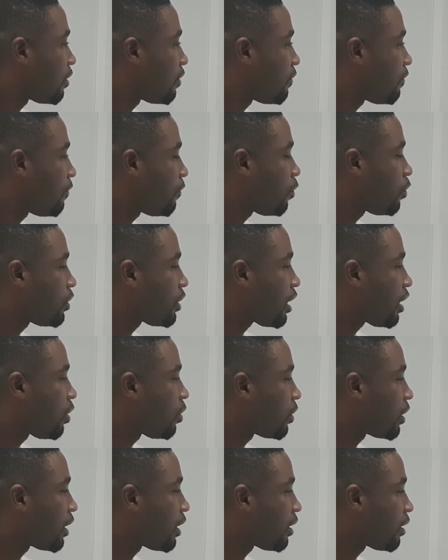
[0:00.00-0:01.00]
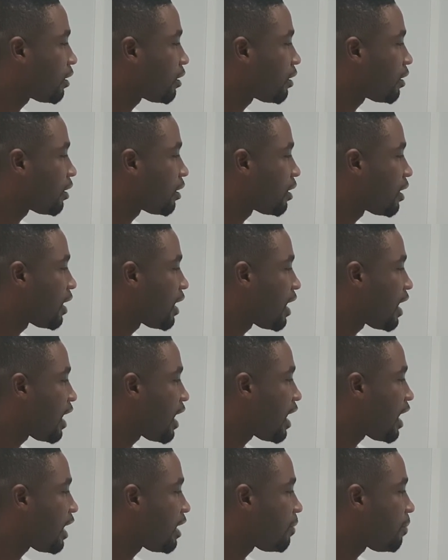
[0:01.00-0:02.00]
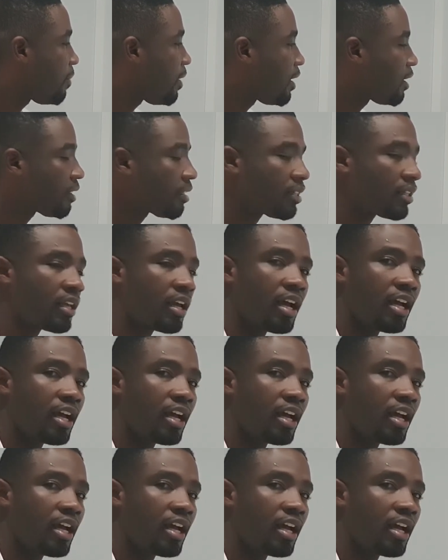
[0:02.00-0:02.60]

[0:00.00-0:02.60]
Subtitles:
future looking and makes